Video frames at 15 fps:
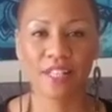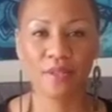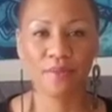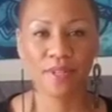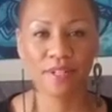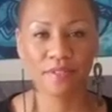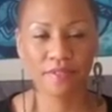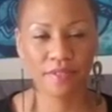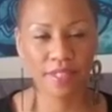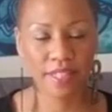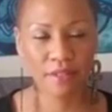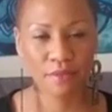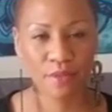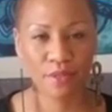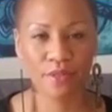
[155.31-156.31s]
You want to
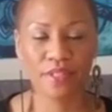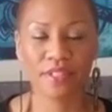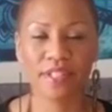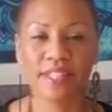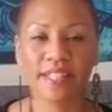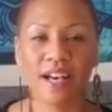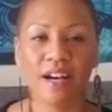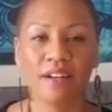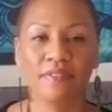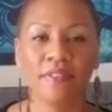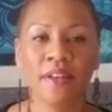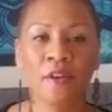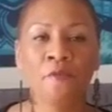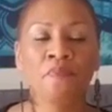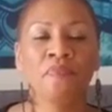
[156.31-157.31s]
really root yourself
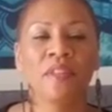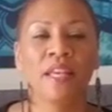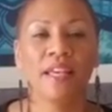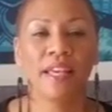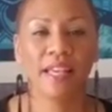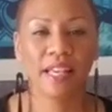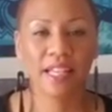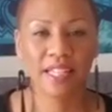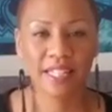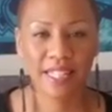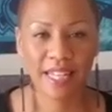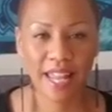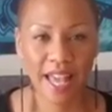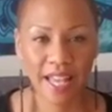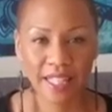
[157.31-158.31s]
and
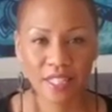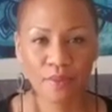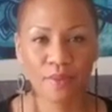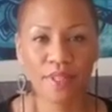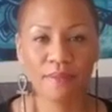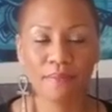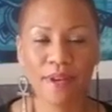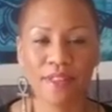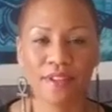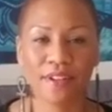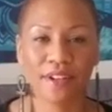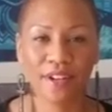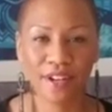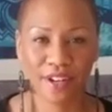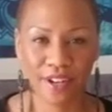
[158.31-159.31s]
connect with
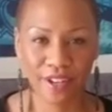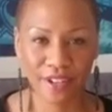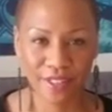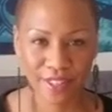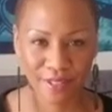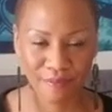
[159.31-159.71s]
Mother Earth.